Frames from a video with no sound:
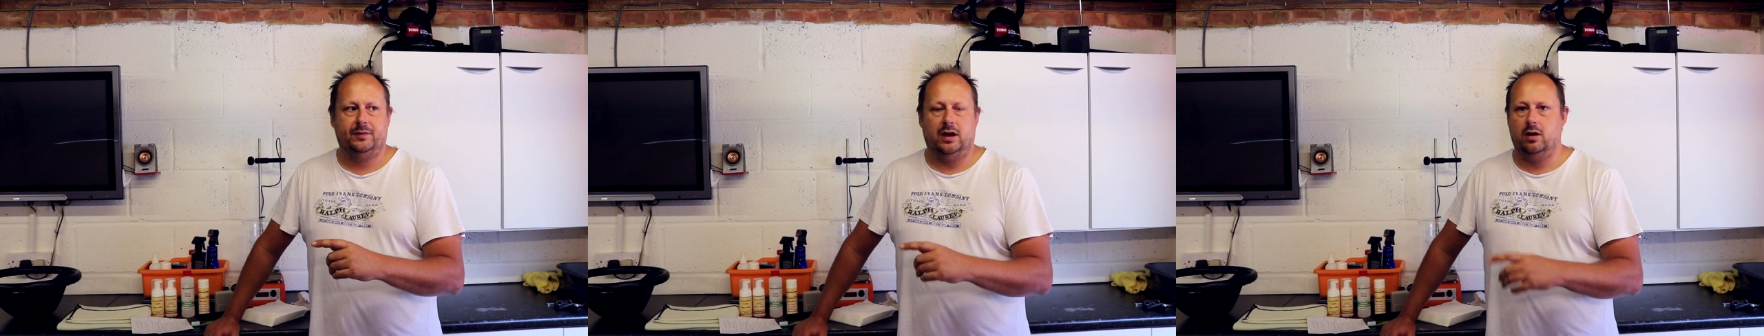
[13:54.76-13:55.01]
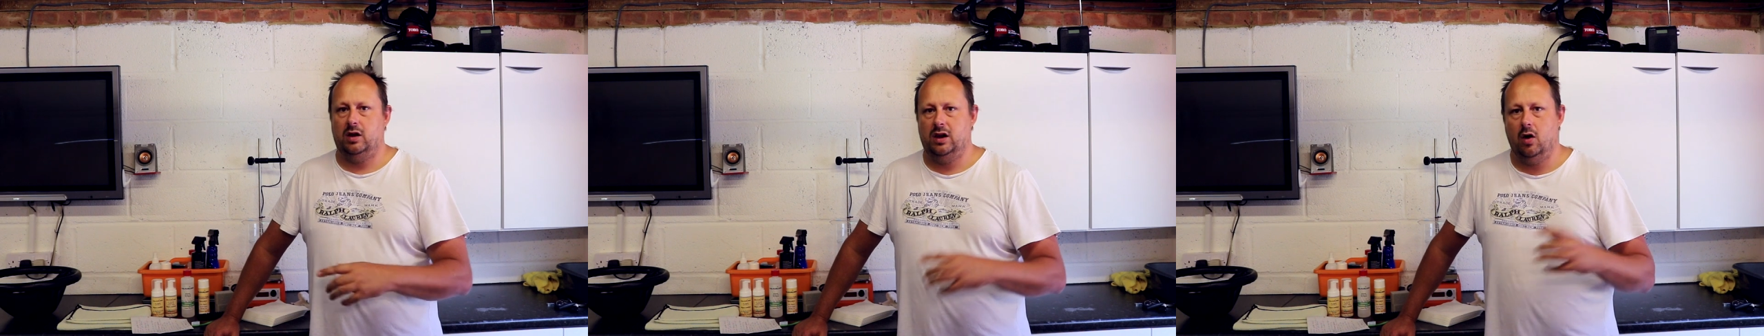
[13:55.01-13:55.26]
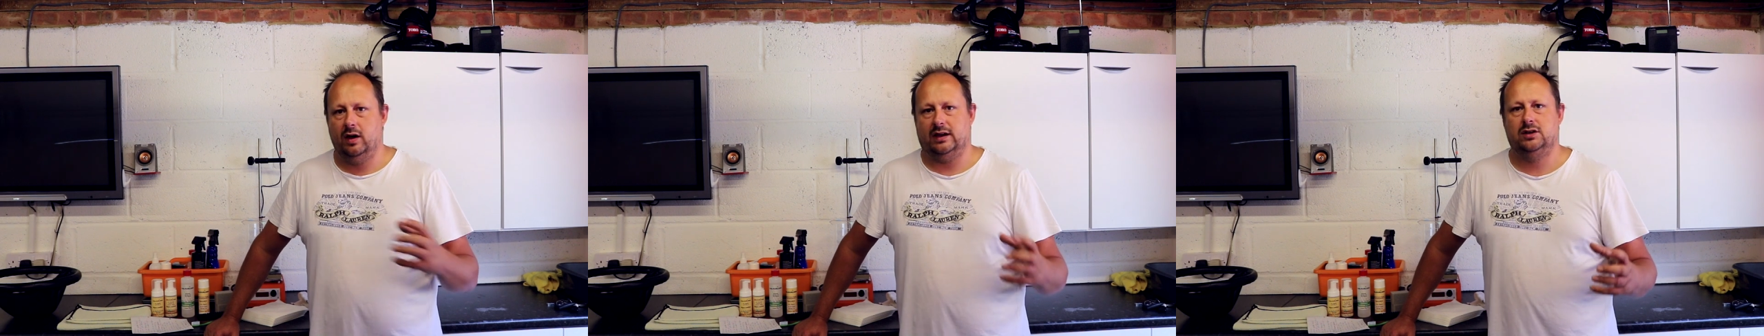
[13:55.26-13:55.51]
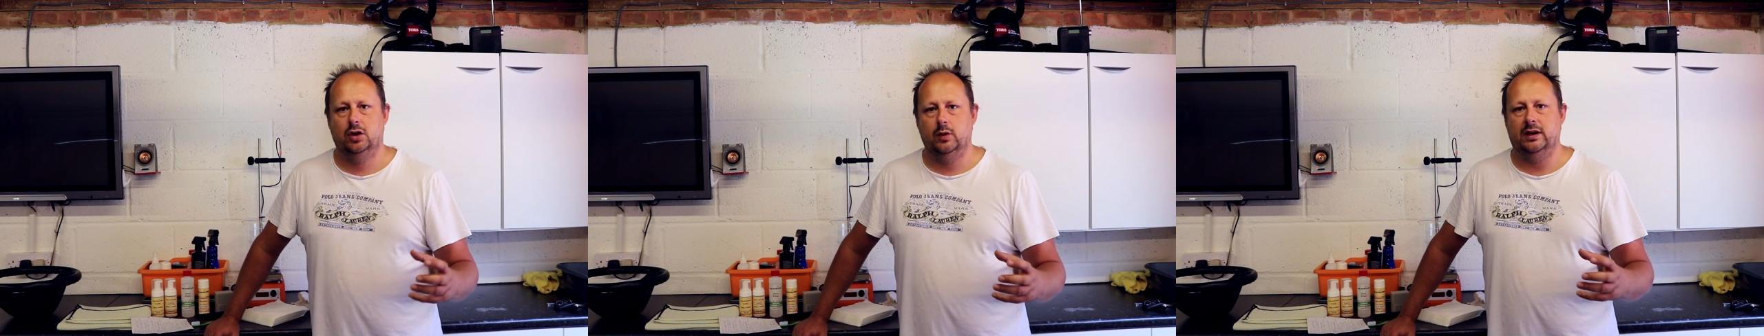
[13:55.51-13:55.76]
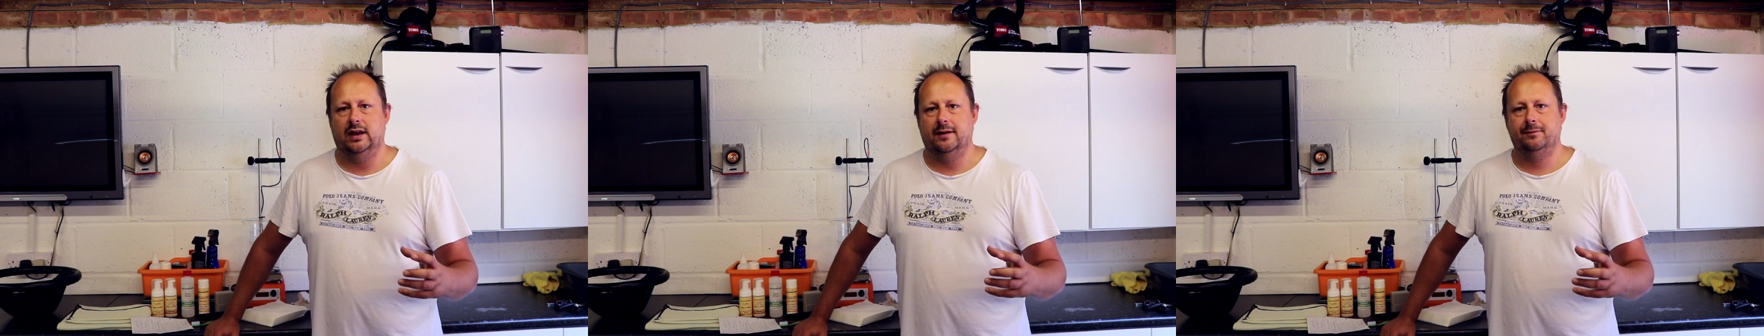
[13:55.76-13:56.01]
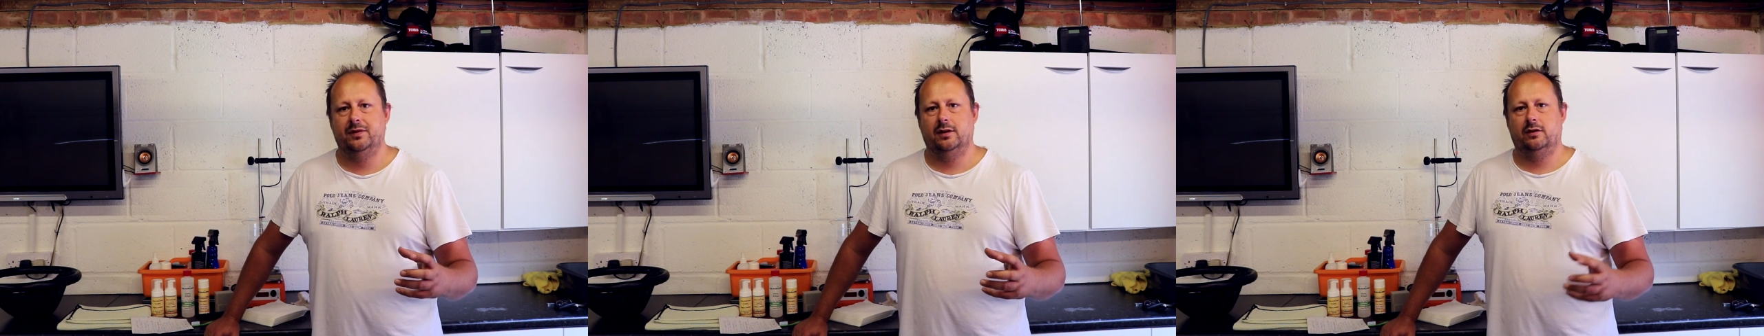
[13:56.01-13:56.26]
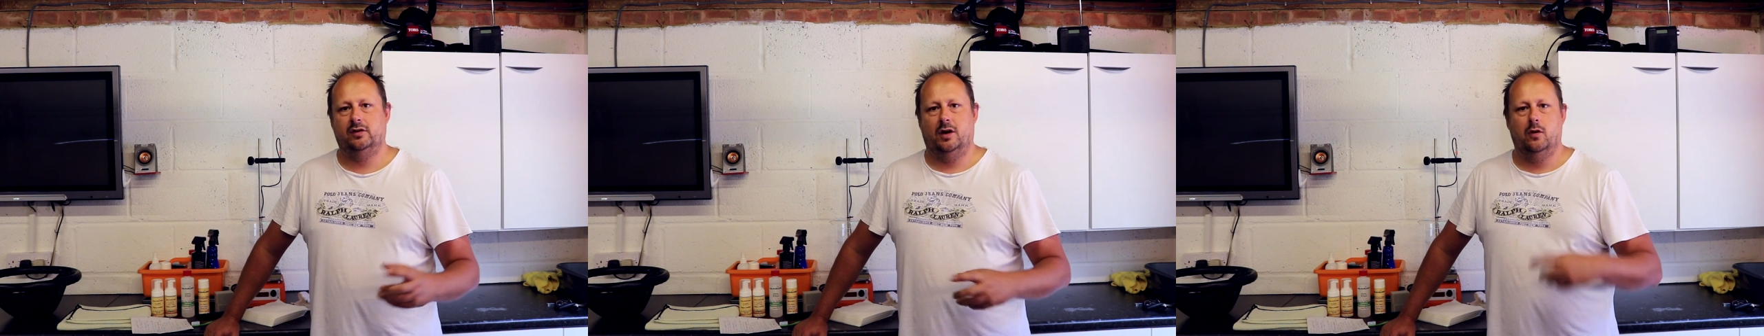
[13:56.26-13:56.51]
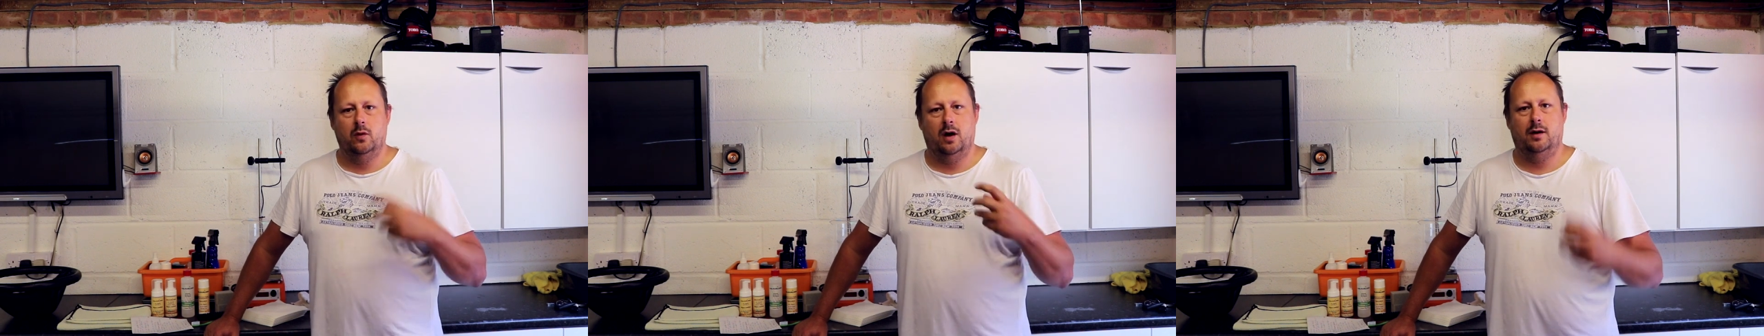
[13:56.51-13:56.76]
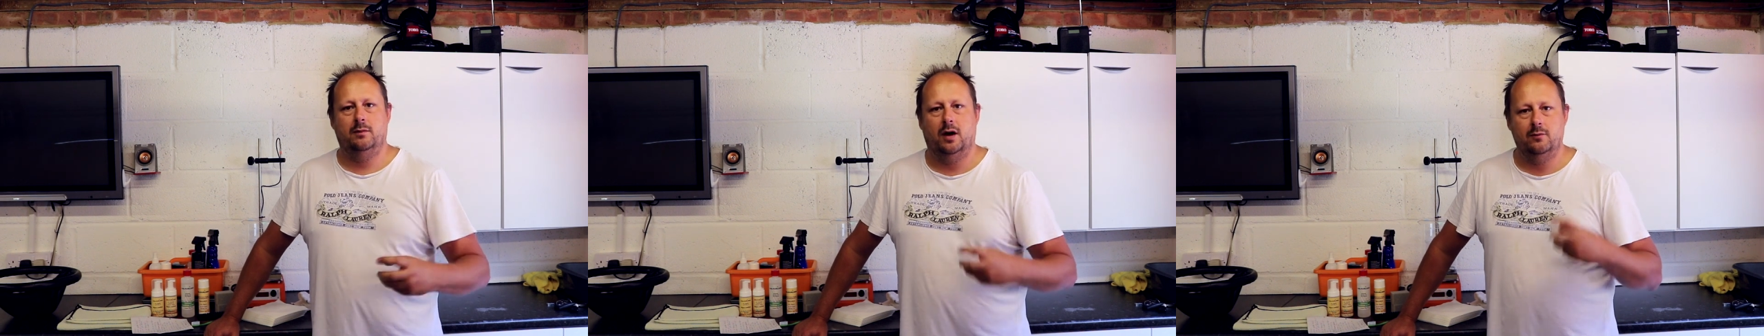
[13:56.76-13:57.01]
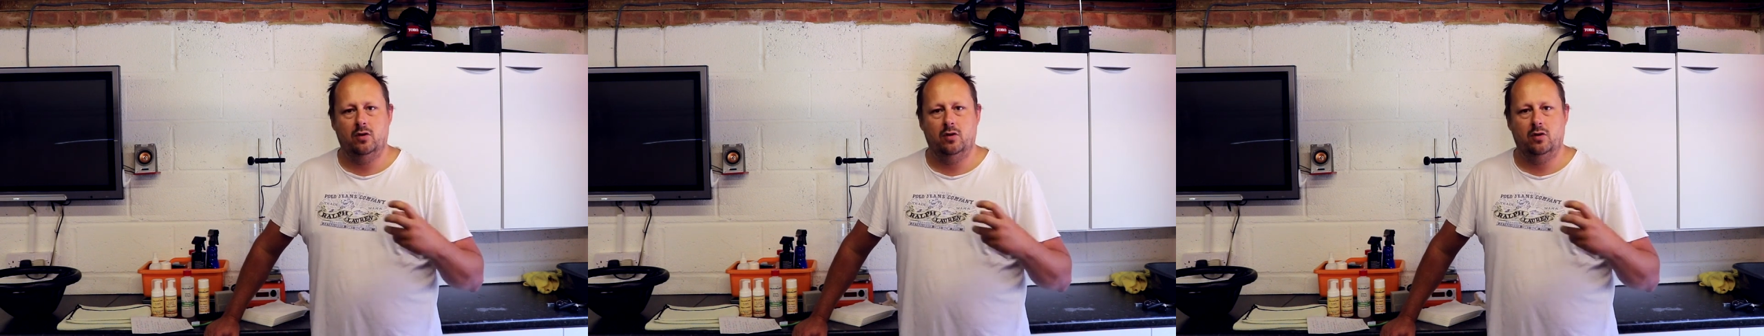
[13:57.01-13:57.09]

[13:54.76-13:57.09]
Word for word: and I like doing it so I'm, I'm,